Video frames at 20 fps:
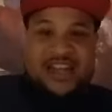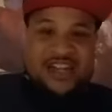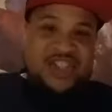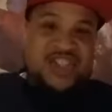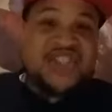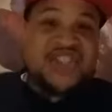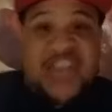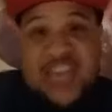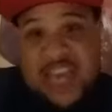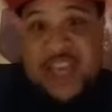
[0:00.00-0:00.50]

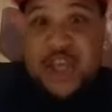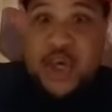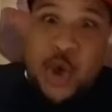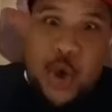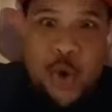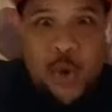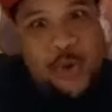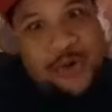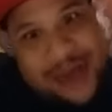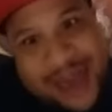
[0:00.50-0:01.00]

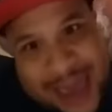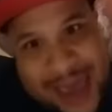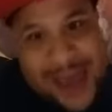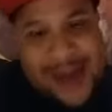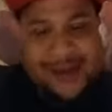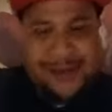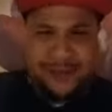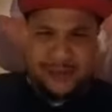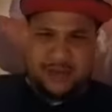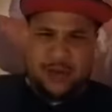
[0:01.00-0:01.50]
Chi-unit.
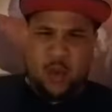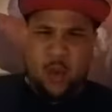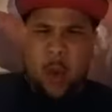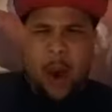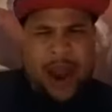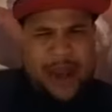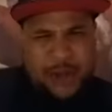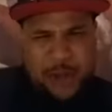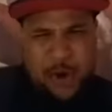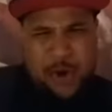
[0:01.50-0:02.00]

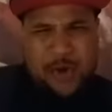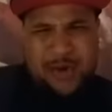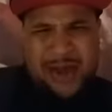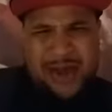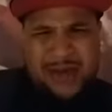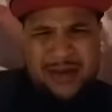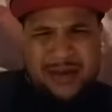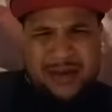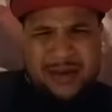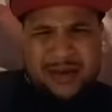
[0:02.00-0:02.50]
What unit?